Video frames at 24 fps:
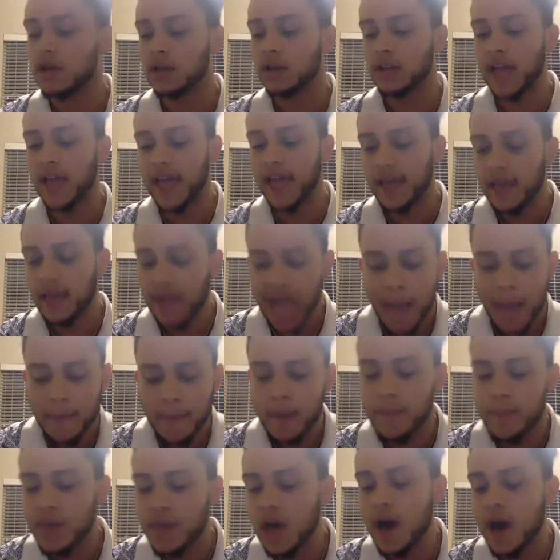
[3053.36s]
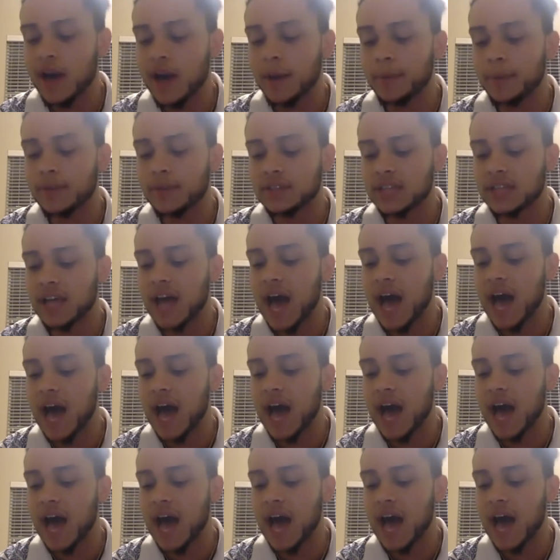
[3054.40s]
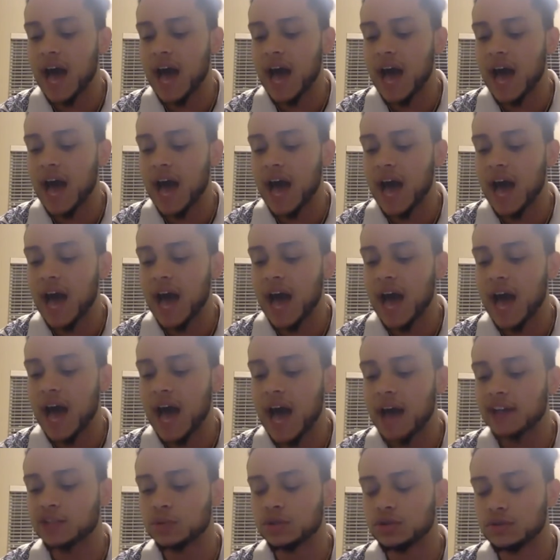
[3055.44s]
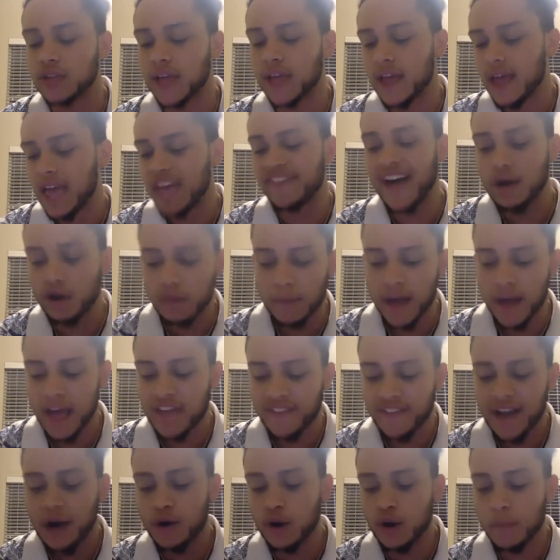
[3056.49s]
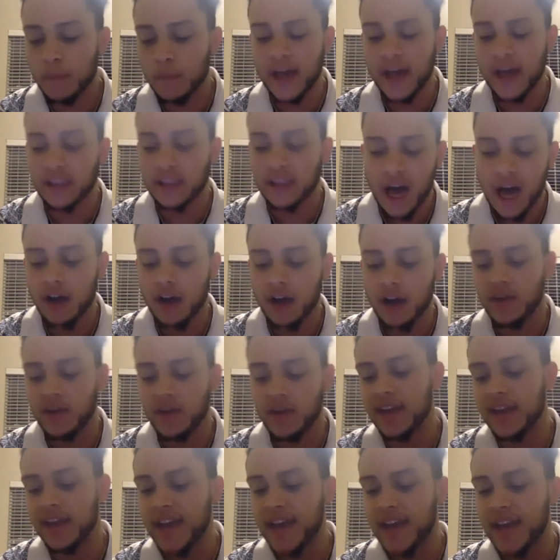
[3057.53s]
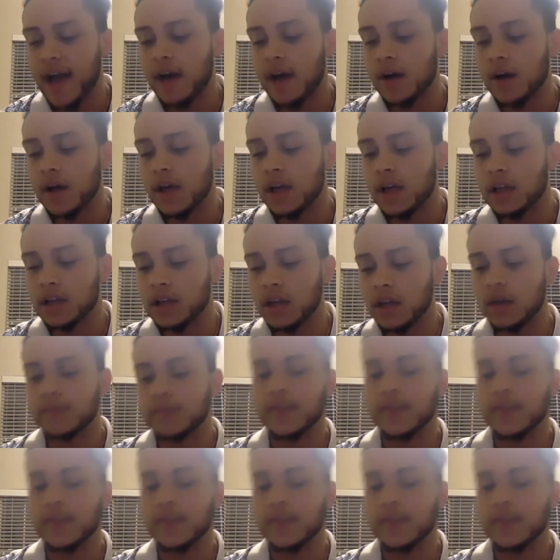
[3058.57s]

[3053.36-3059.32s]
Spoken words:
Like, I'm gonna be 100% honest with you. Like, if I go to my log right now, look, I